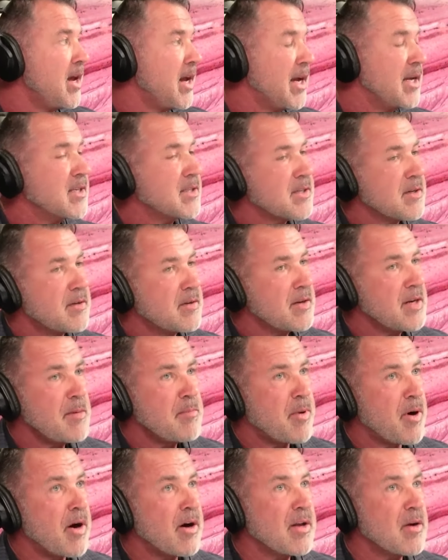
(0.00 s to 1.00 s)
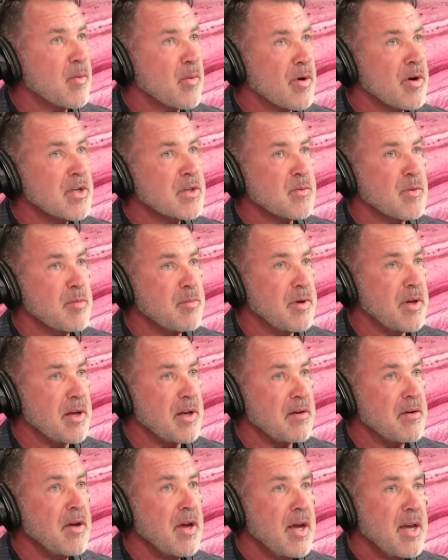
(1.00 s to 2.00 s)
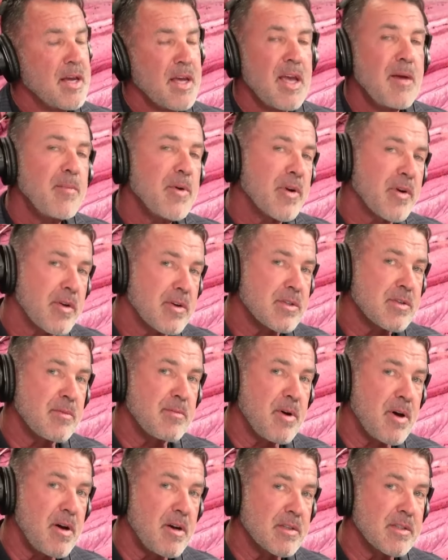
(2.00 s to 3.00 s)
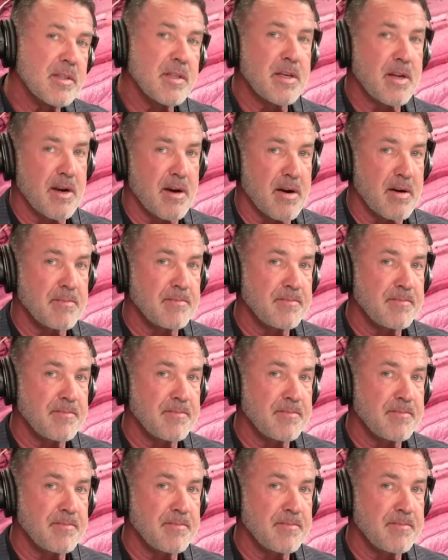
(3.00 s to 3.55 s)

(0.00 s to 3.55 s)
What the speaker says: And so any parting words would be, keep your crystal balls in the air.